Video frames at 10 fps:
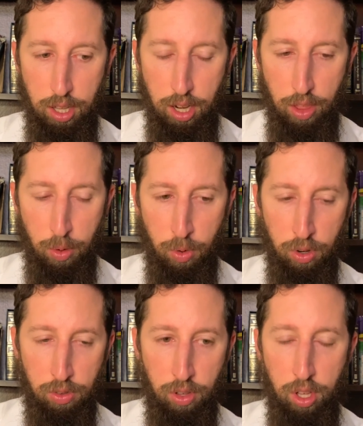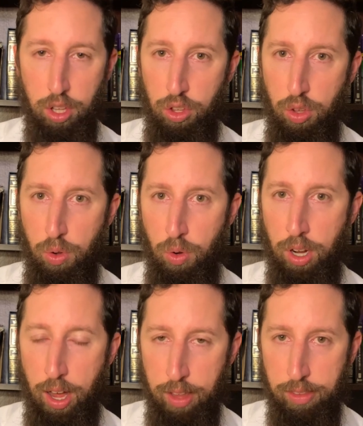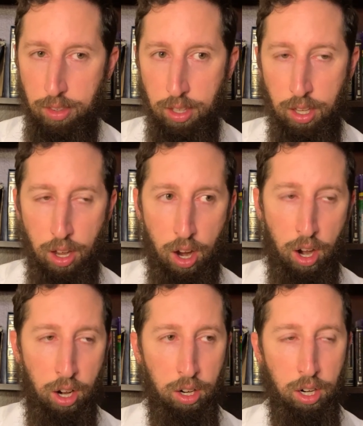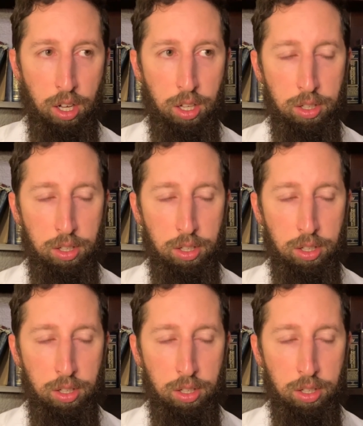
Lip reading: In other words, you constantly are